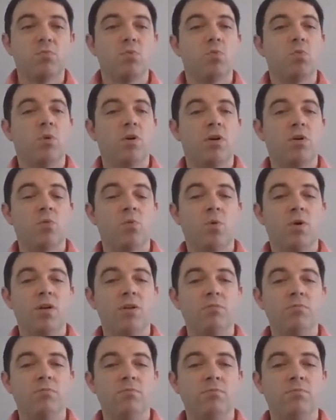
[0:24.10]

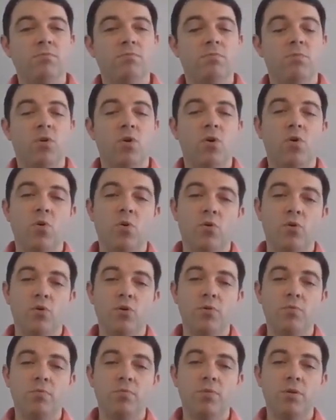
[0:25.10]
one-on-one, whole
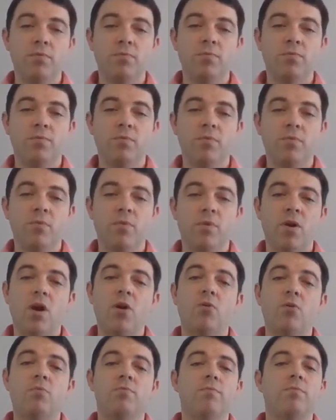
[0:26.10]
group,
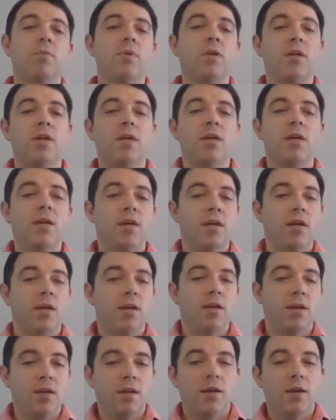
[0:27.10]

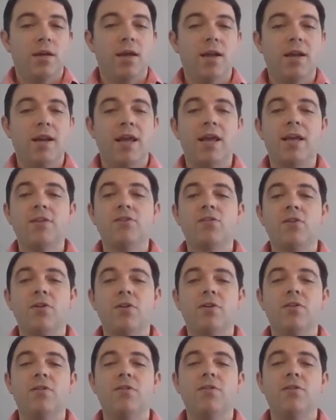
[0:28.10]
and
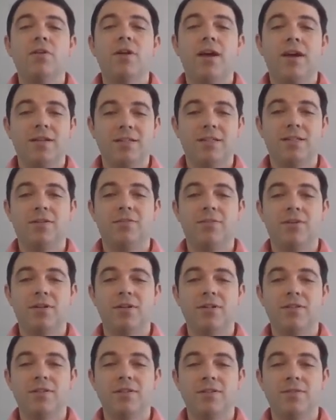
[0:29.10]
hands-on
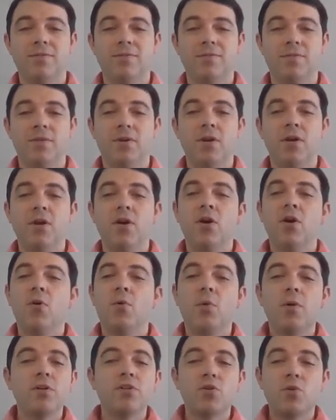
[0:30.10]
activities.
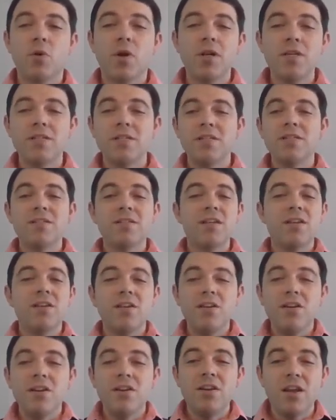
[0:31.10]
What is crazy is that
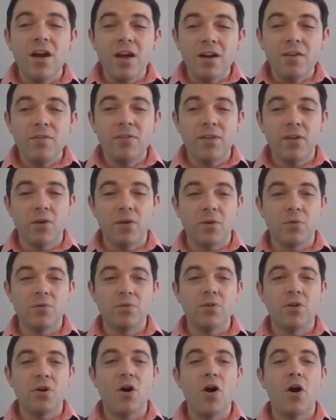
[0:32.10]
none of
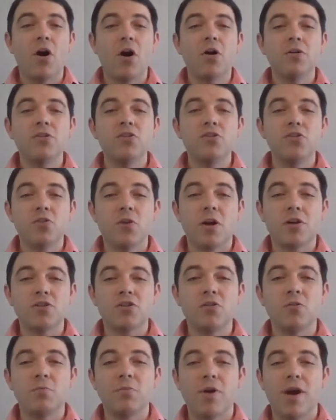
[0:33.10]
those are
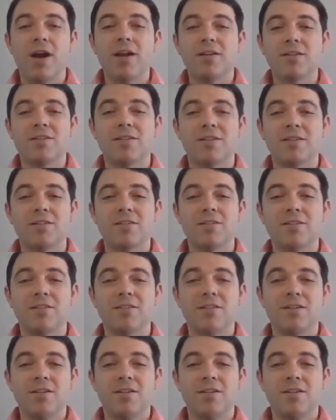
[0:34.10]
instructional practices.